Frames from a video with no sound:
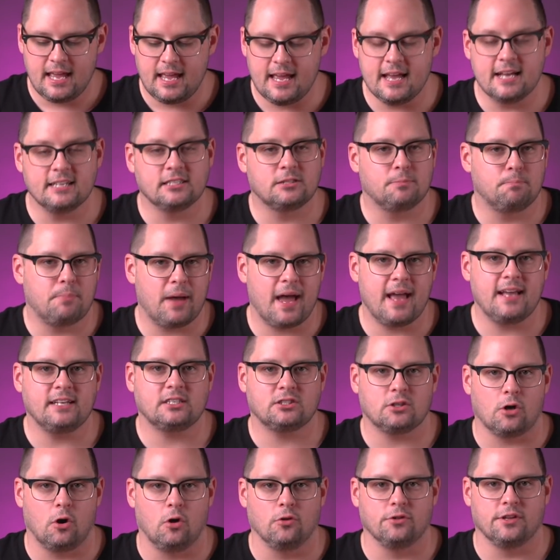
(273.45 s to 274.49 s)
is
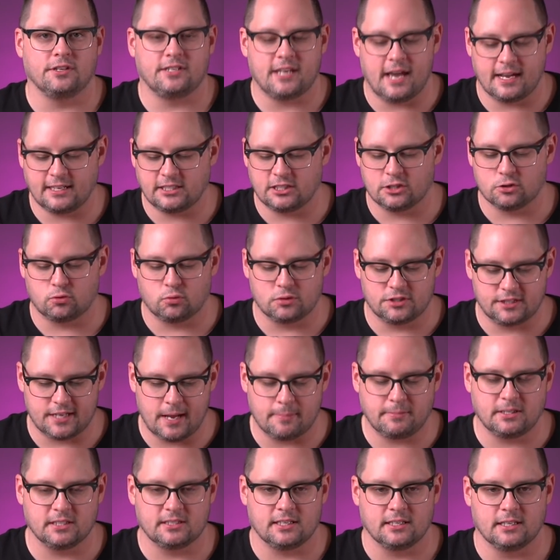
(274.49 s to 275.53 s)
based on the Textus
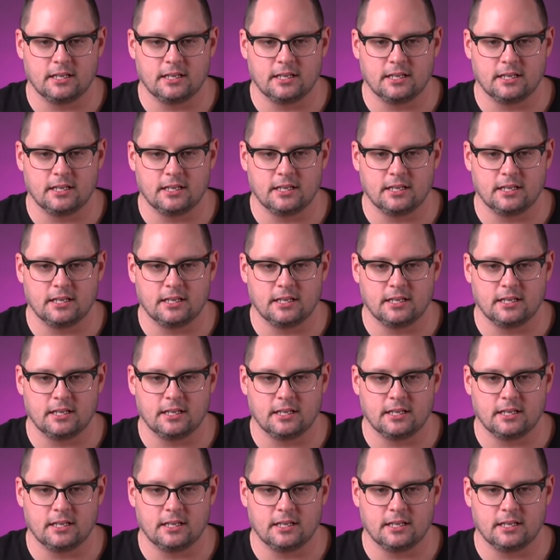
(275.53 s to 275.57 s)
Receptus